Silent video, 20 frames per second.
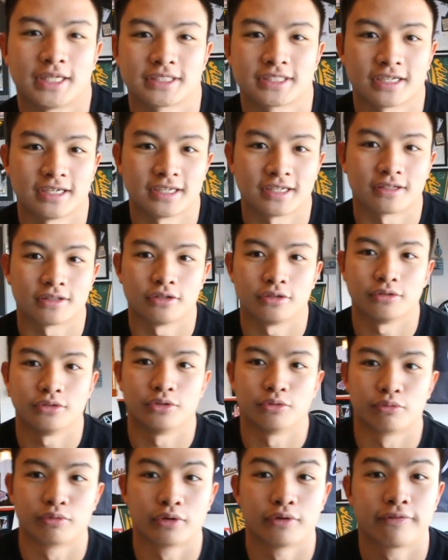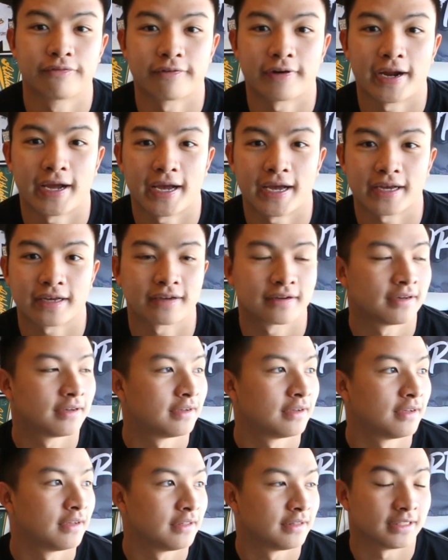that's gonna include the roof rack,
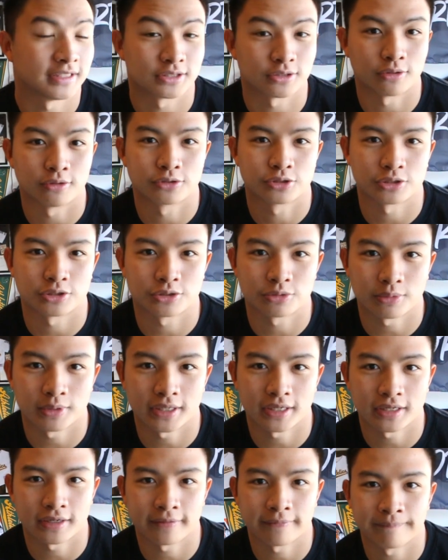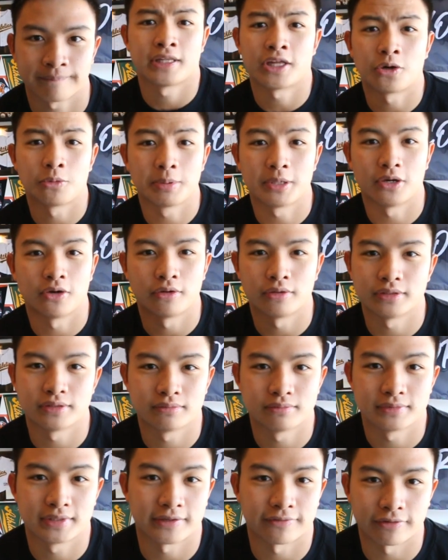this ultra swing. That'll be a whole
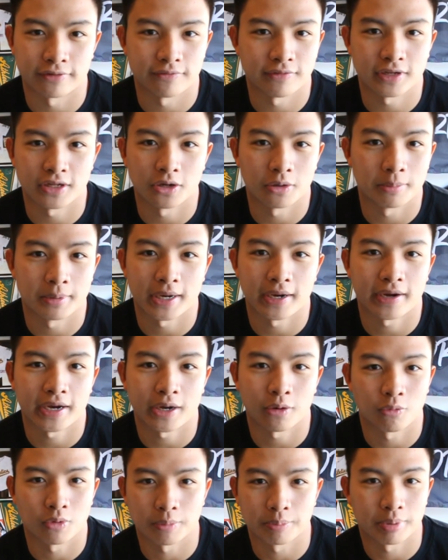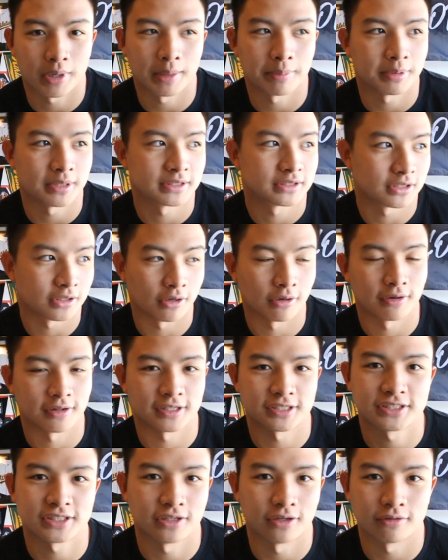different video about how we're prepping to go to the
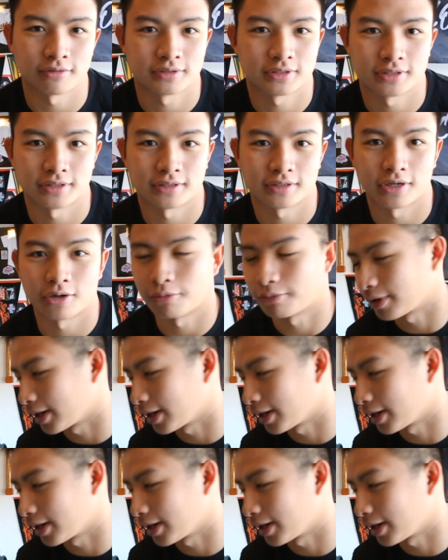snow to go